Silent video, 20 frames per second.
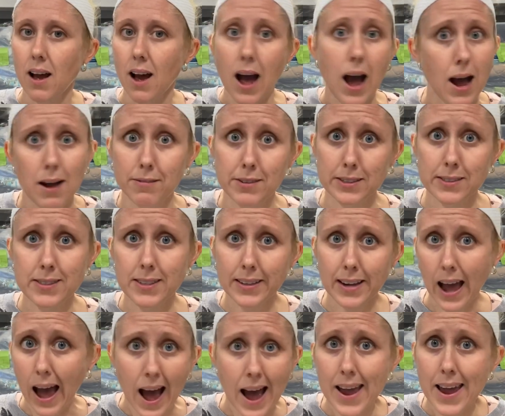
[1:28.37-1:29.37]
Obviously,
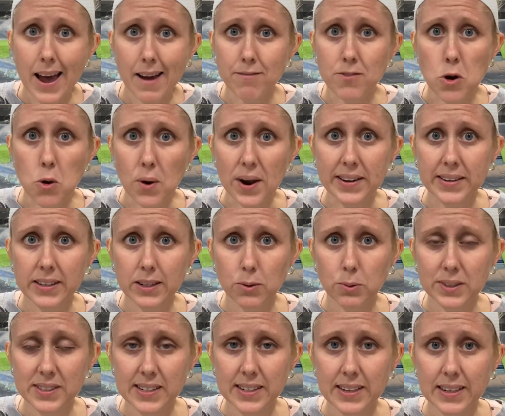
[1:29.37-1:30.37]
I have no idea
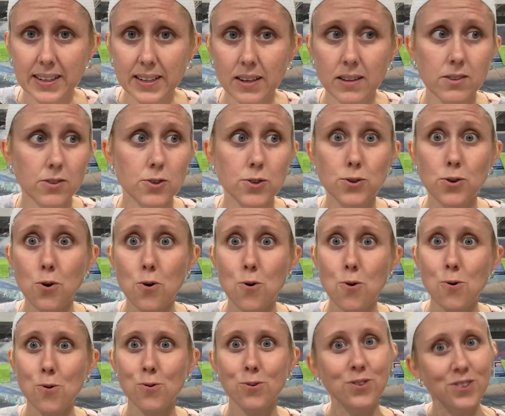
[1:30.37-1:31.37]
what's in it,
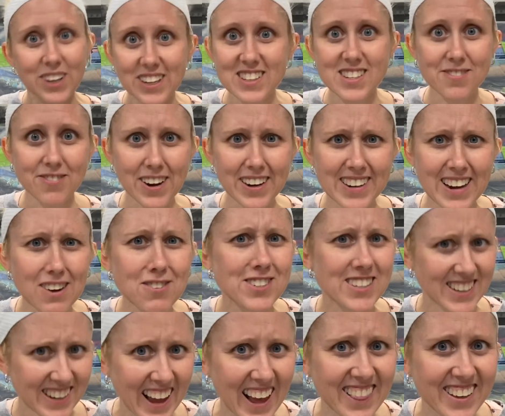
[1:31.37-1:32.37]
so let's find out
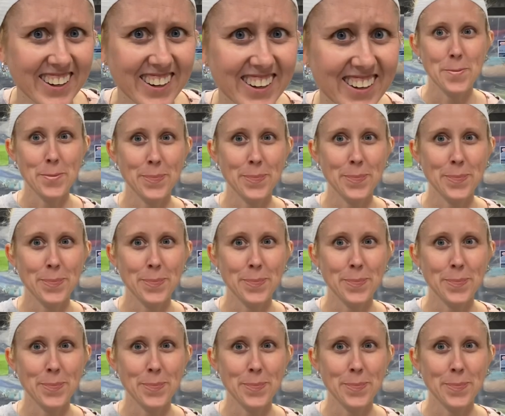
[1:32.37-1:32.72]
together.